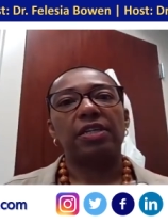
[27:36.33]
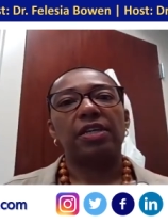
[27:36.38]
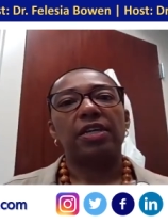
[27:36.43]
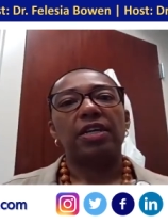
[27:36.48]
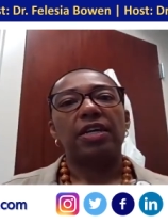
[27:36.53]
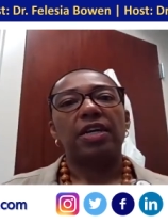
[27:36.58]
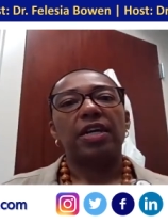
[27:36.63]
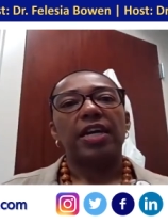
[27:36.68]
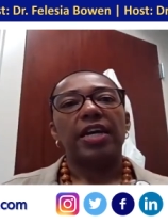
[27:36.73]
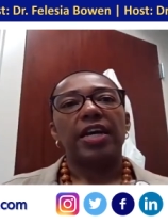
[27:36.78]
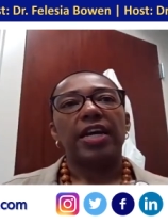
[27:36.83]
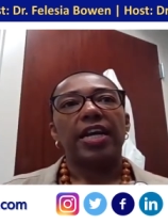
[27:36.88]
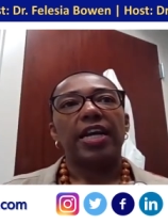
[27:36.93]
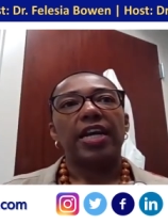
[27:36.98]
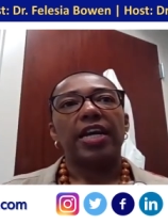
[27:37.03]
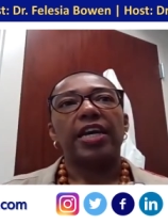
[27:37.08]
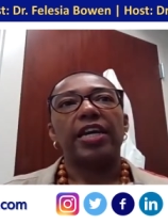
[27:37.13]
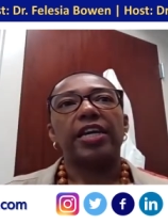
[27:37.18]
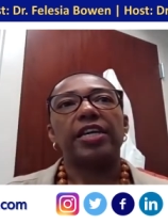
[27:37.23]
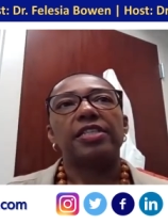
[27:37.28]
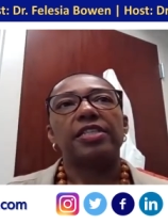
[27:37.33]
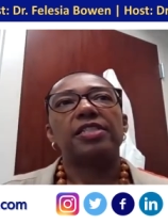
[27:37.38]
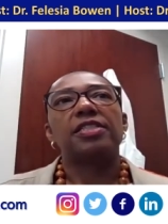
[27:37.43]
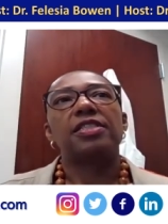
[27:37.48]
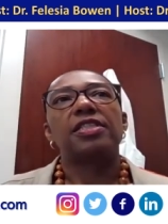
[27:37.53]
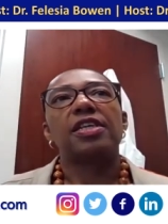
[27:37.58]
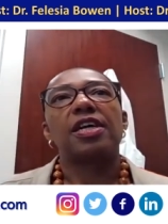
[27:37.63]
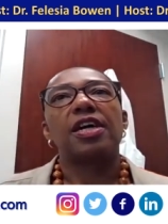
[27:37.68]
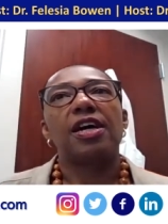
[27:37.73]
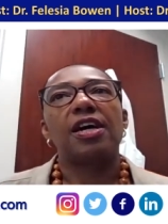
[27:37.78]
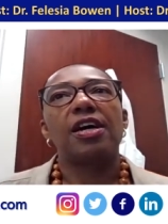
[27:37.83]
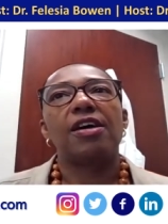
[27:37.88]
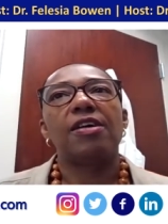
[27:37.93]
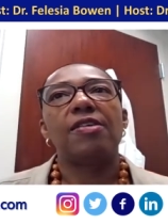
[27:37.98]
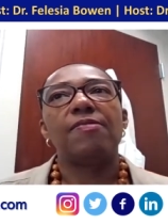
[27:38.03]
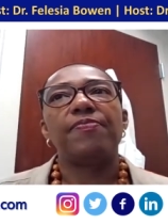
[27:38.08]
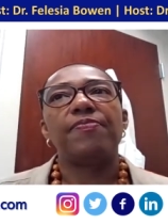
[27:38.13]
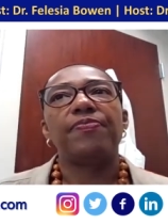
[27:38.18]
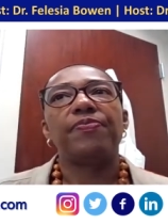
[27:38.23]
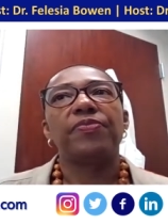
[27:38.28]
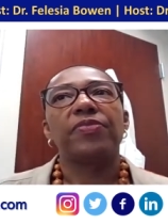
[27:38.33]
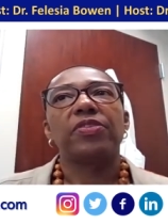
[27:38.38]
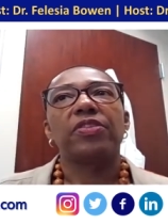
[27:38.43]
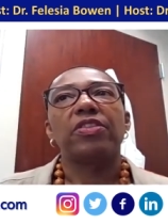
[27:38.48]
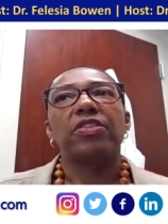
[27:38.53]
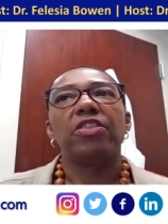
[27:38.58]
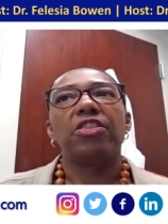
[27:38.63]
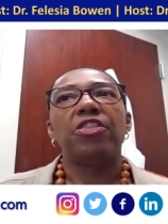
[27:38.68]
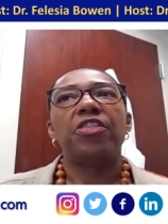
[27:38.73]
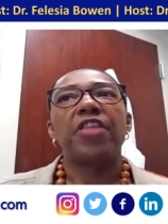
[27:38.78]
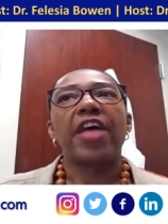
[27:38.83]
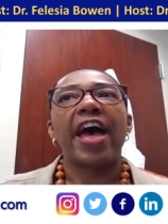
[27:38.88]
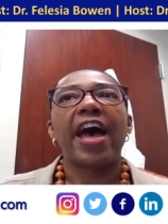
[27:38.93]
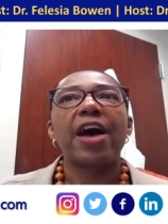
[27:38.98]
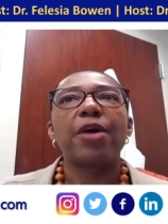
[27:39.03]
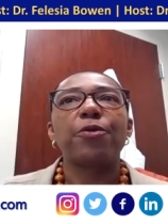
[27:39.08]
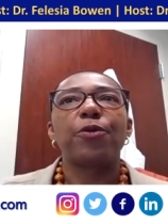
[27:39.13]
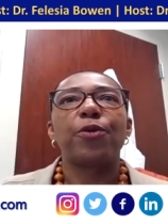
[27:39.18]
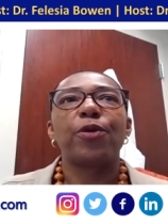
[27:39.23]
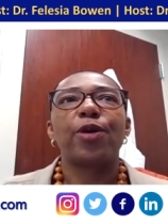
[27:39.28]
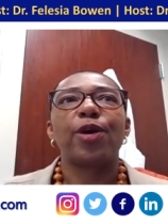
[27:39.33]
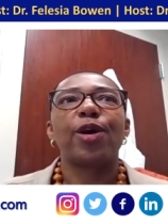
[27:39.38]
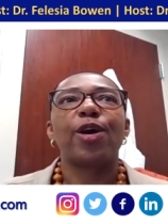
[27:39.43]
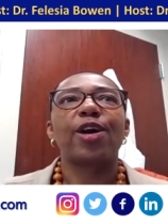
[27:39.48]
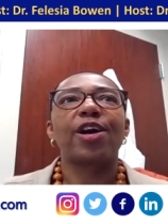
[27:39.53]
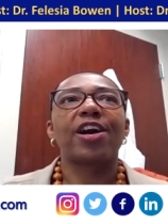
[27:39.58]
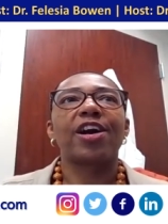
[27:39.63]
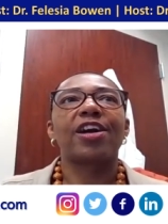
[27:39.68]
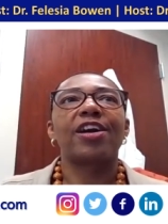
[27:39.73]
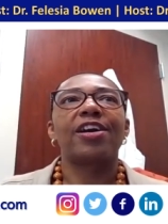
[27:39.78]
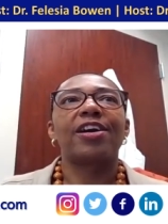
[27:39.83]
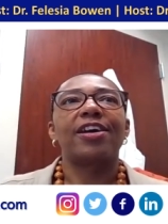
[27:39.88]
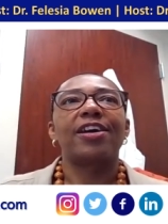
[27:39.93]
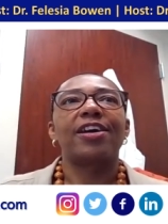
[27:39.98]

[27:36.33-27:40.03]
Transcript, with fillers: Mm. And um, that work